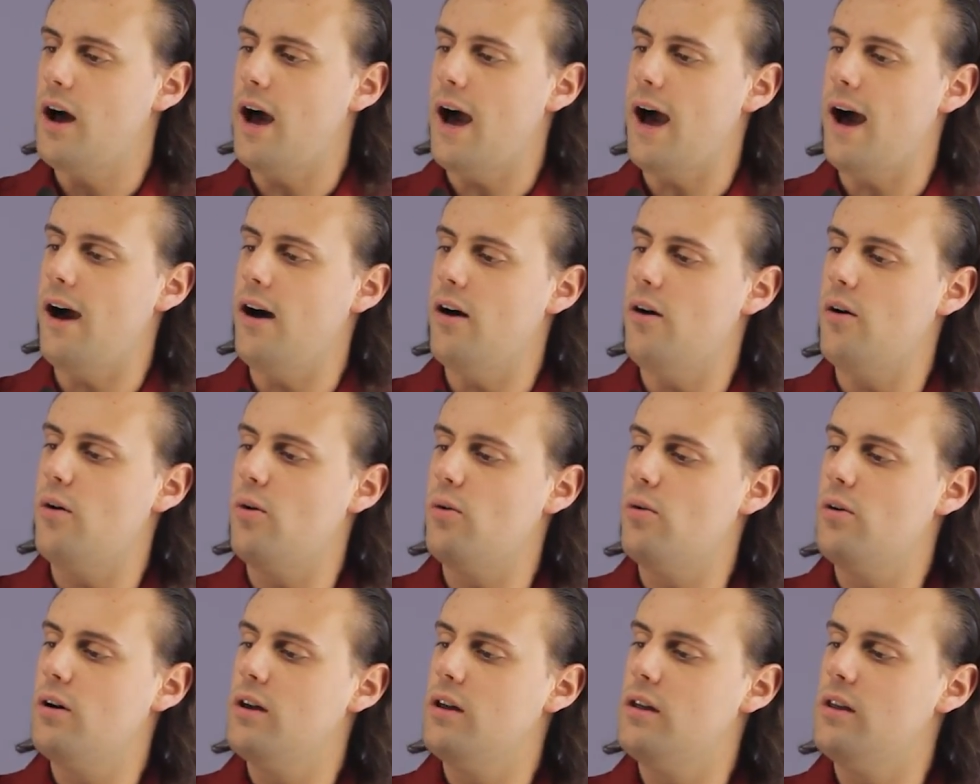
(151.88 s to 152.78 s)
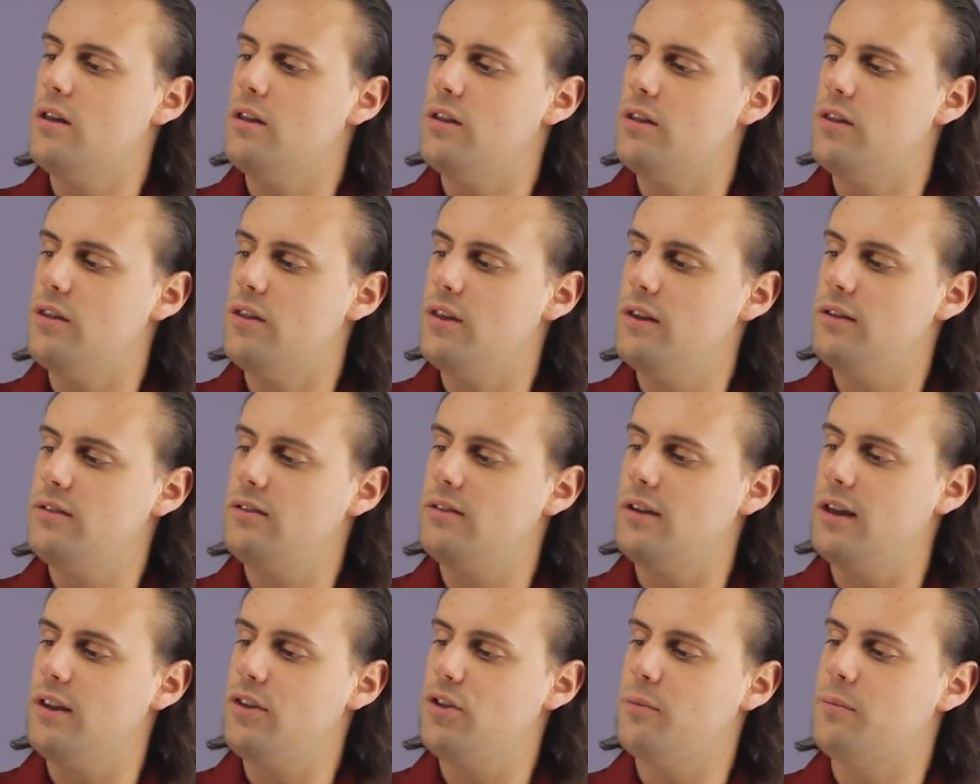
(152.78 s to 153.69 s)
how this
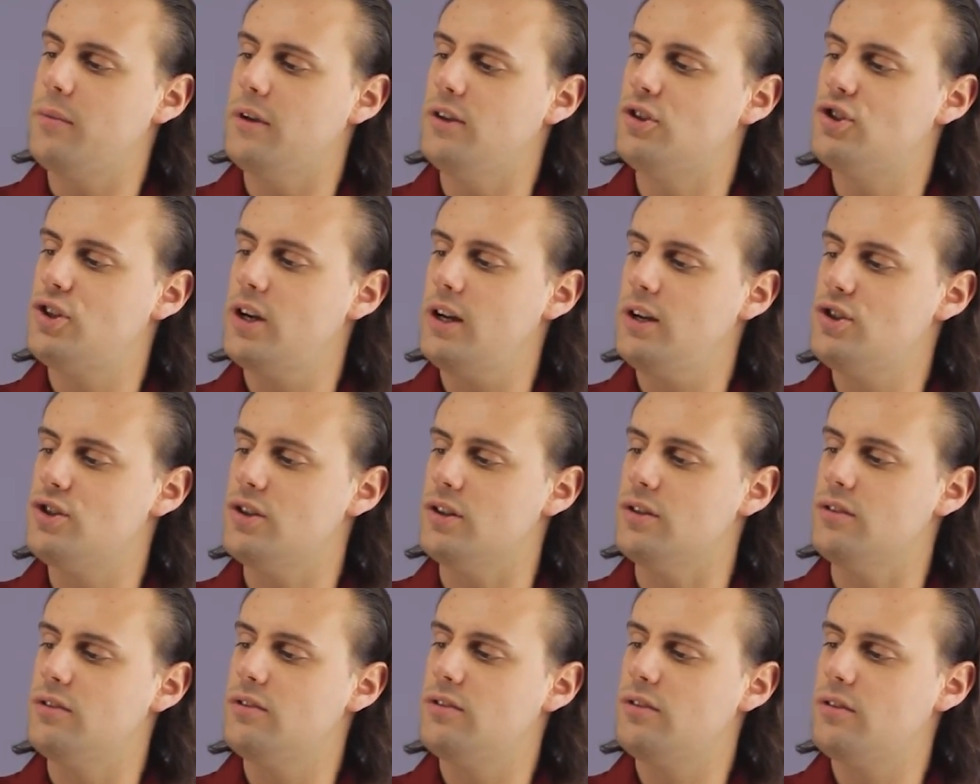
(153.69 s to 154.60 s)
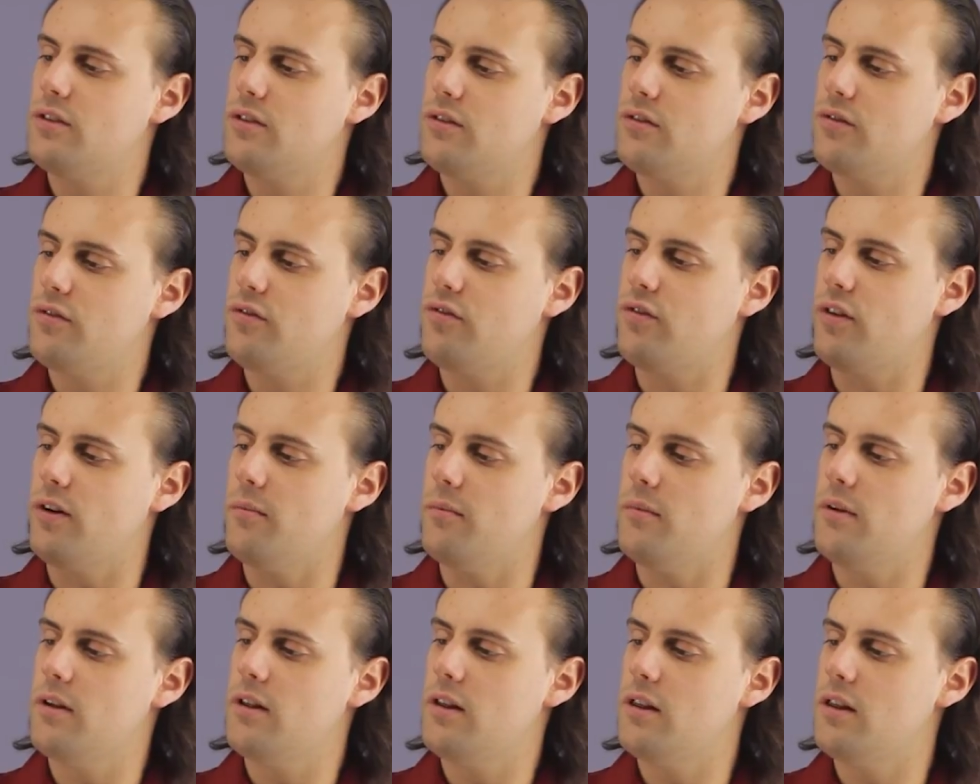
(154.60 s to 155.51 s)
enthalpy changes
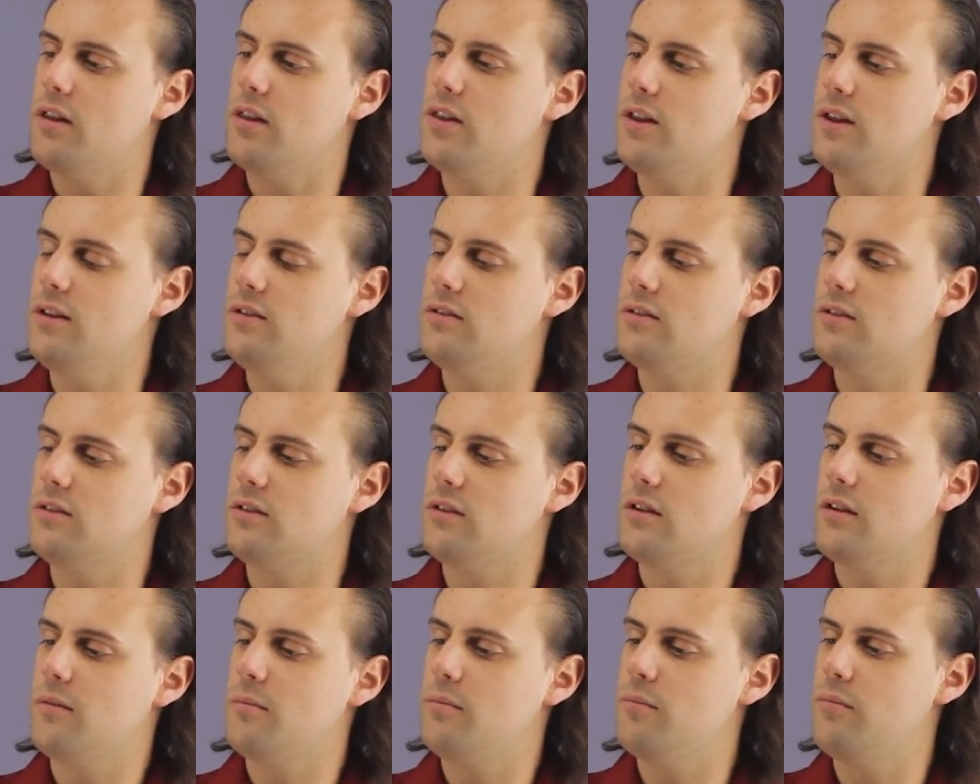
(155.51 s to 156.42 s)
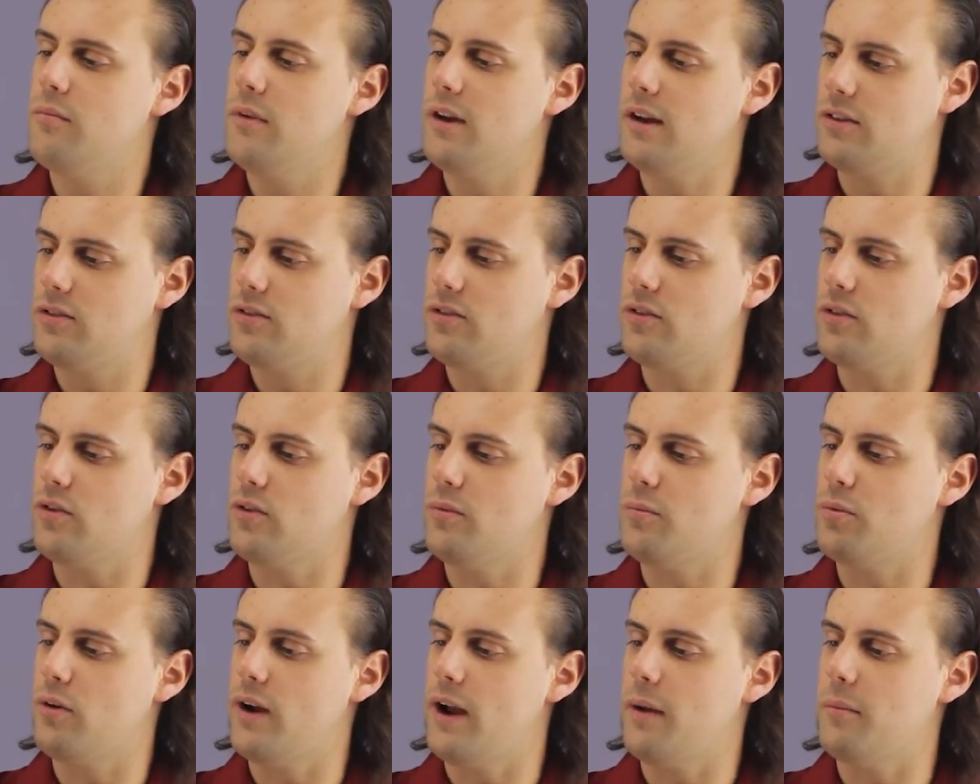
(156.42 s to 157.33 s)
from these external
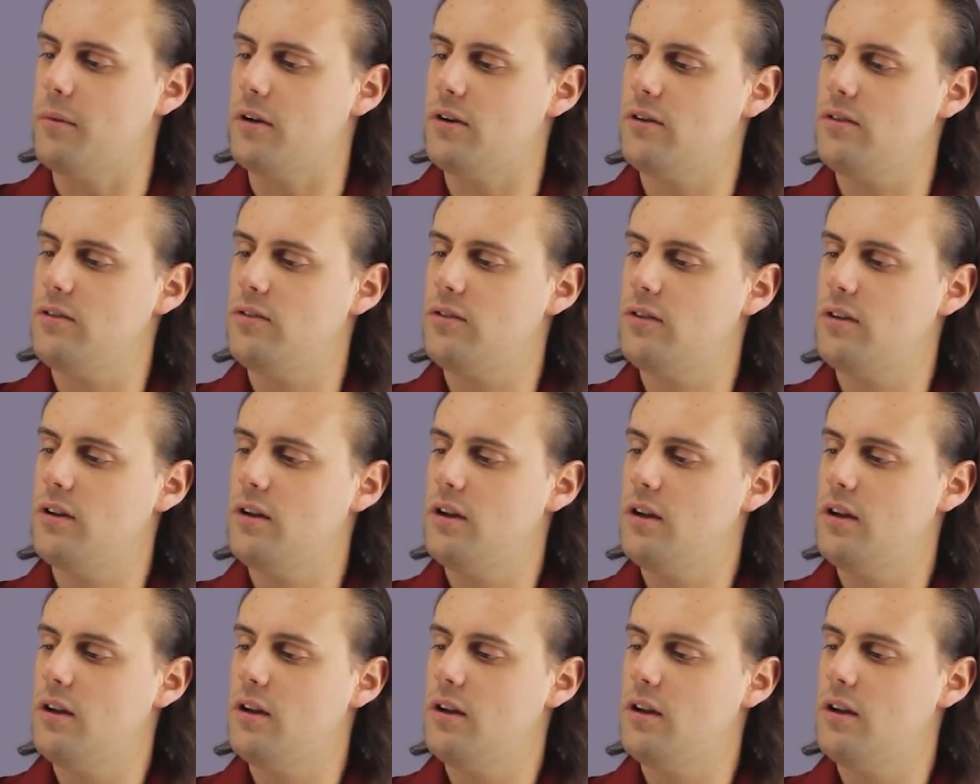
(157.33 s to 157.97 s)
parameters